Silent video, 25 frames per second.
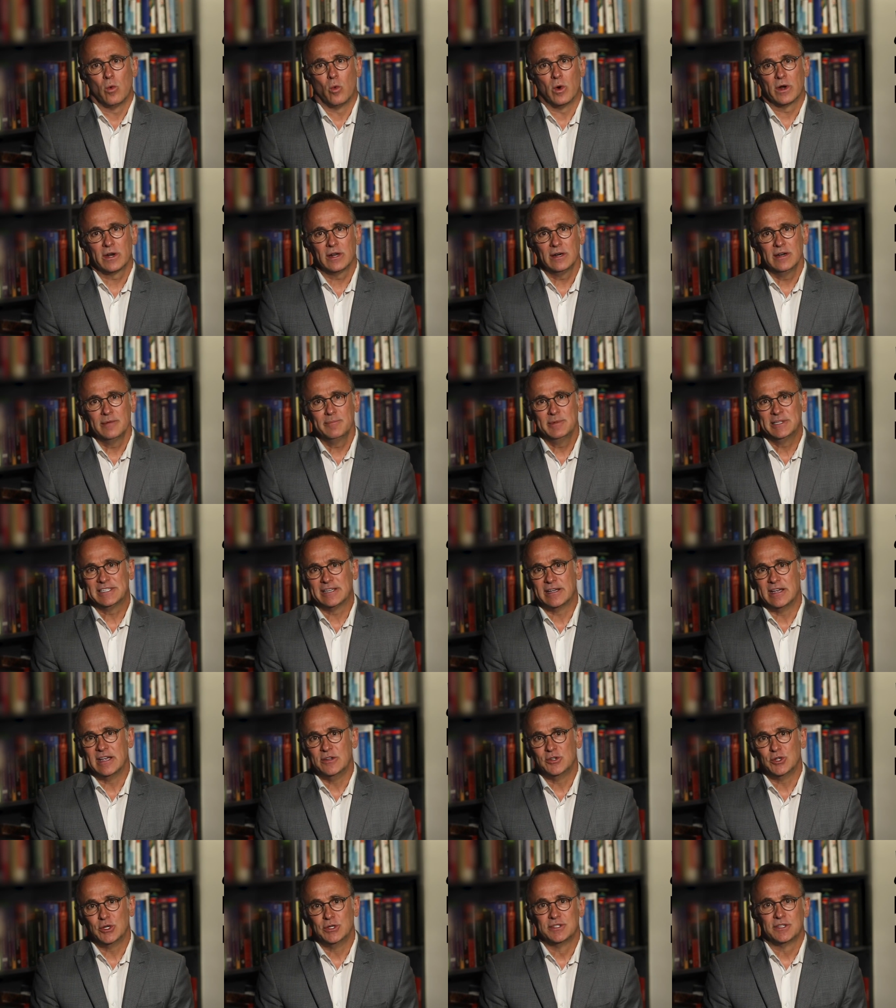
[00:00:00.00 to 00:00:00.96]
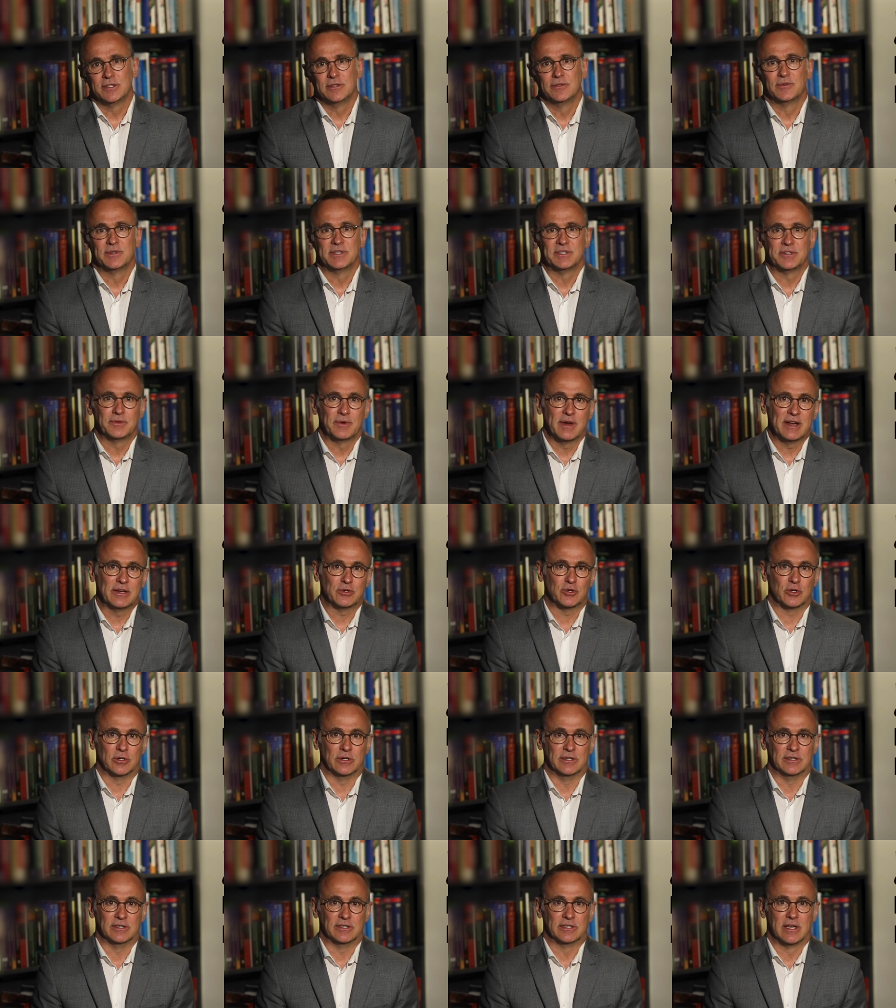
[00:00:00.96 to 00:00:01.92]
What are limitations and
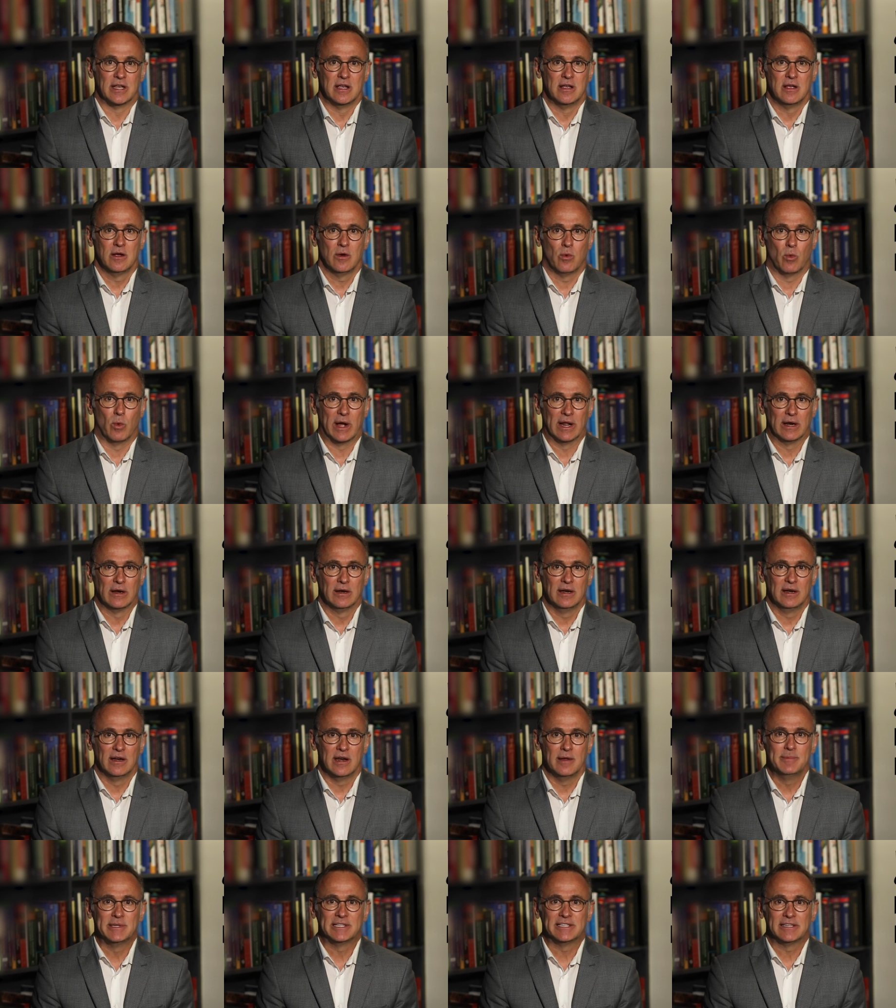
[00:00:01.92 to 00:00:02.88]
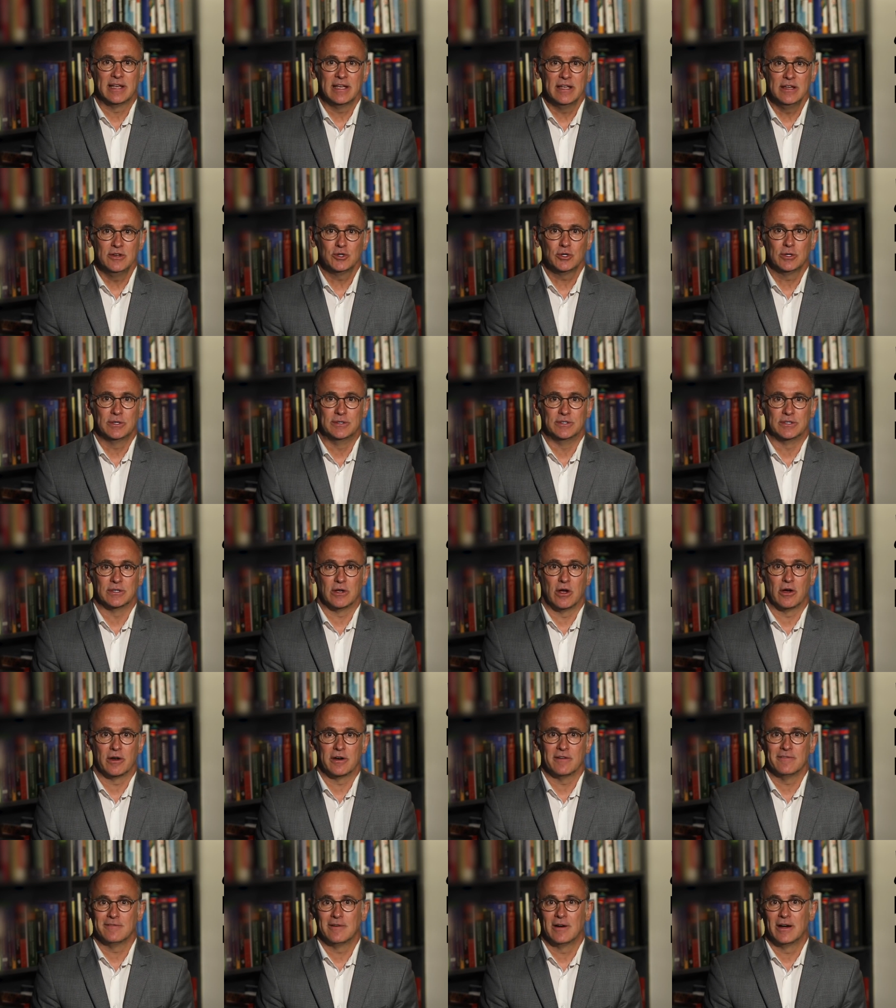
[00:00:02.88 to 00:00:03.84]
restrictions? Well, limitations
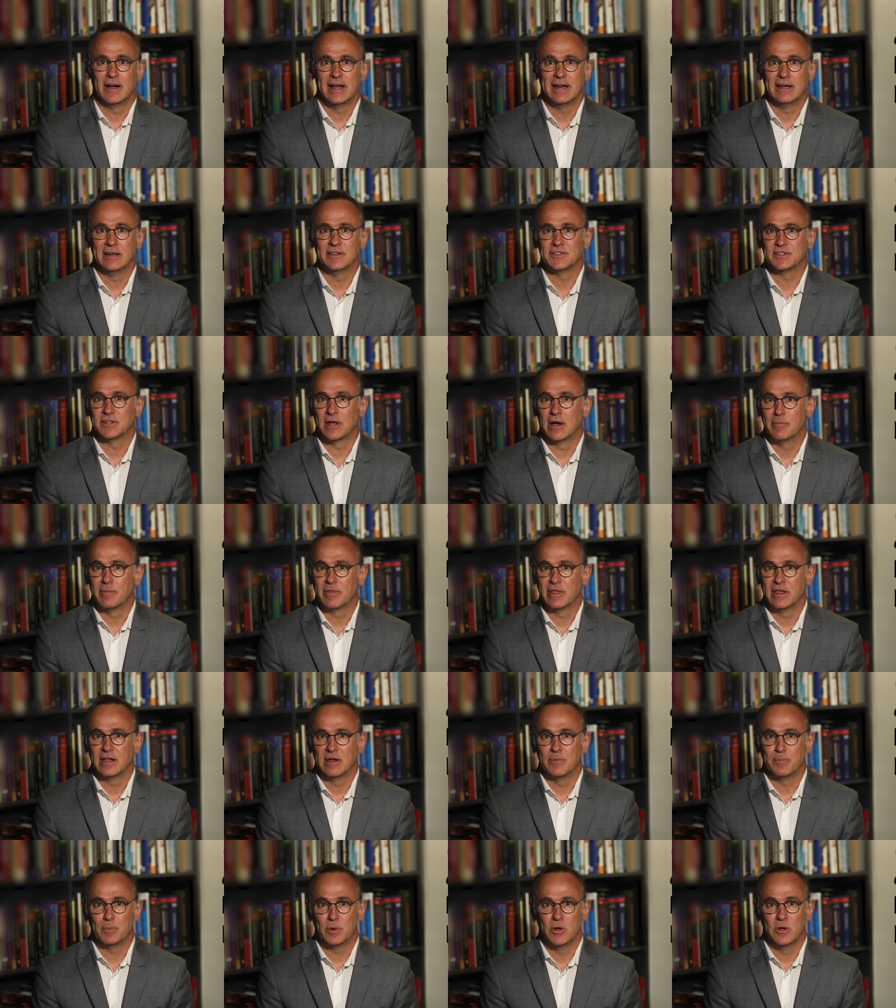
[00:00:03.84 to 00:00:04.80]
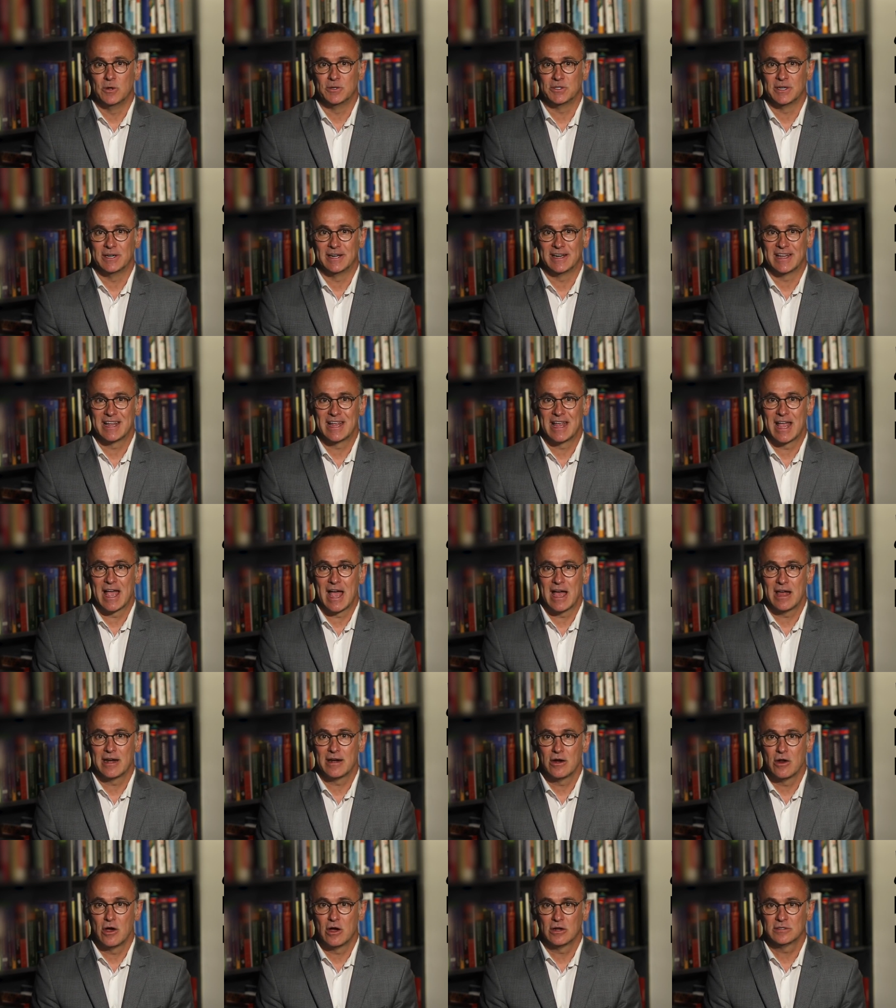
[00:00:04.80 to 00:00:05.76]
are defined as something a person
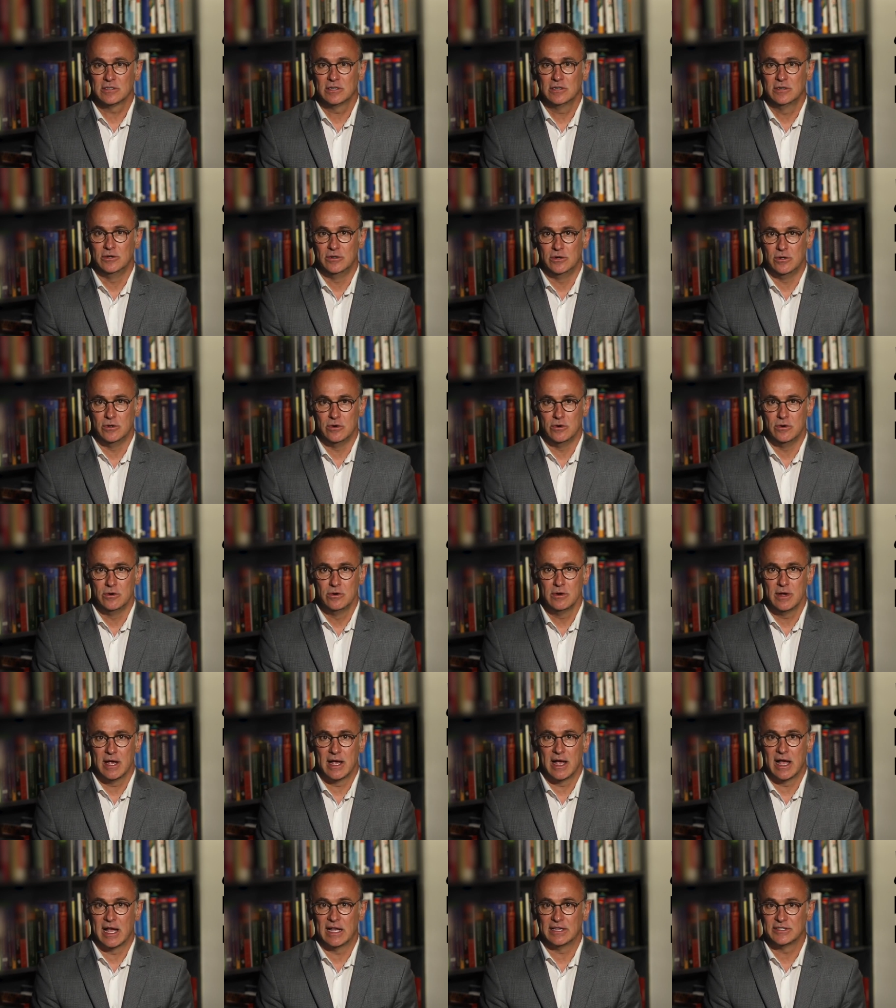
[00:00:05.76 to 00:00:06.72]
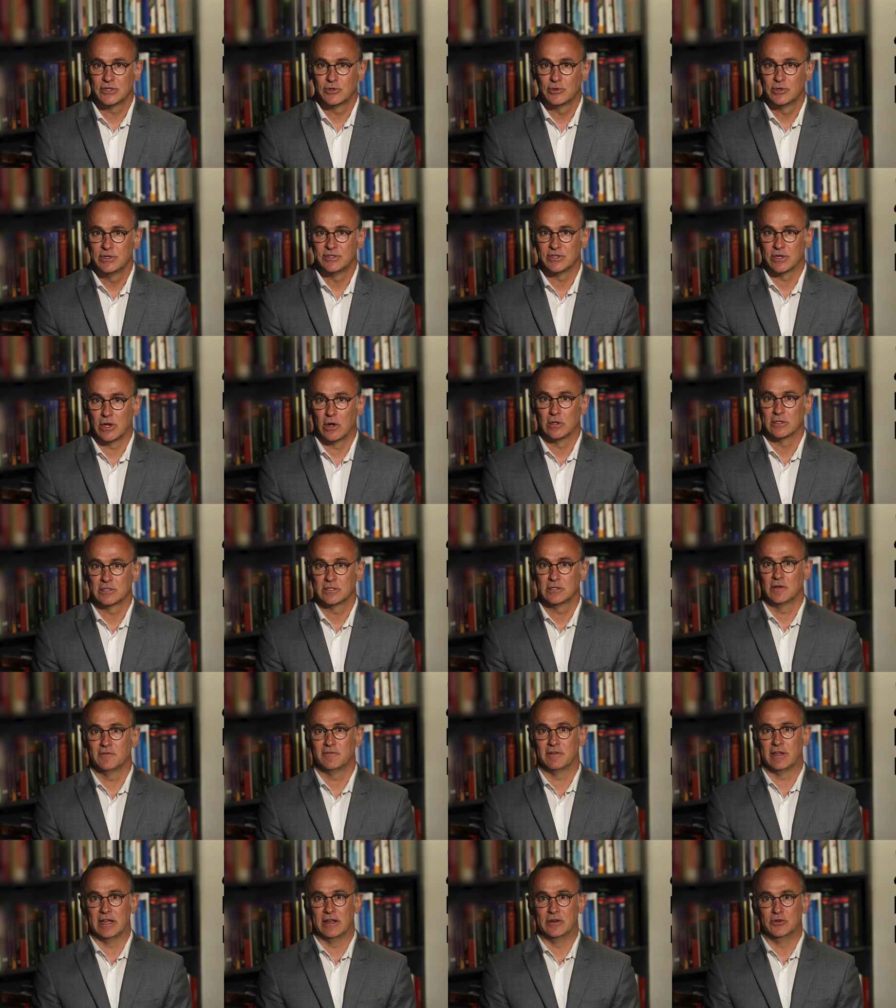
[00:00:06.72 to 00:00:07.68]
cannot do as a
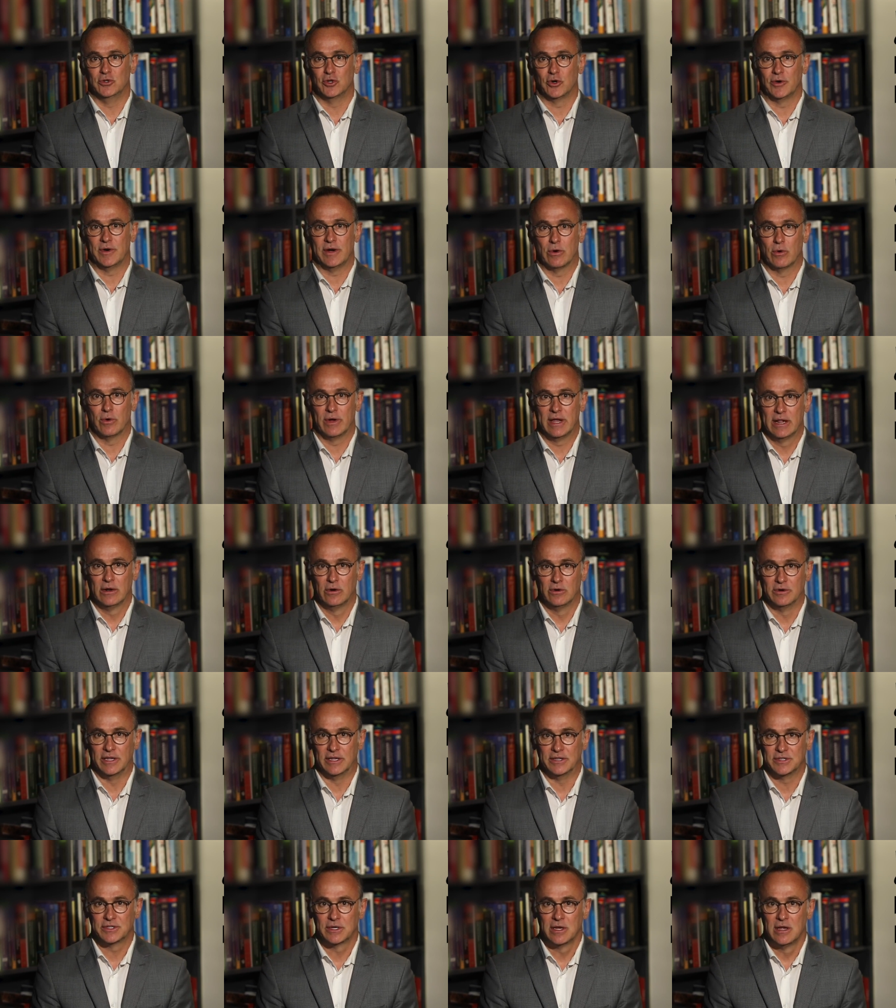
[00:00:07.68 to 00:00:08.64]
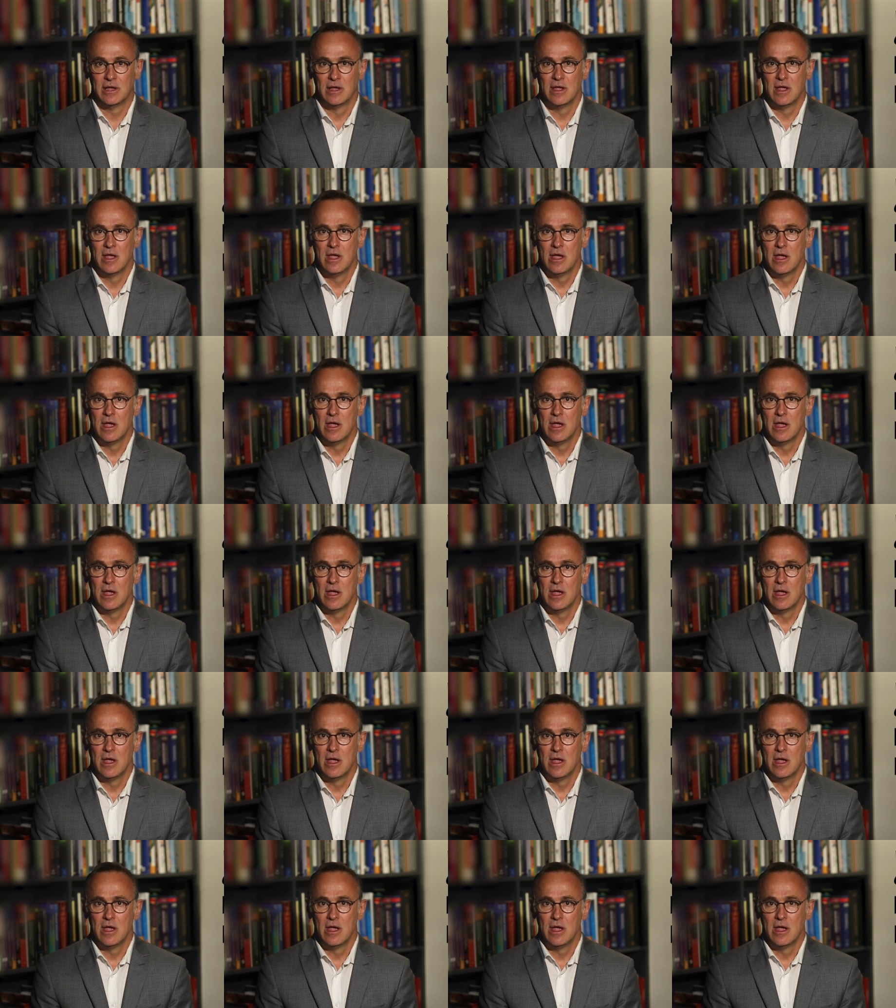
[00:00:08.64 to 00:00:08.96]
result of injury or illness.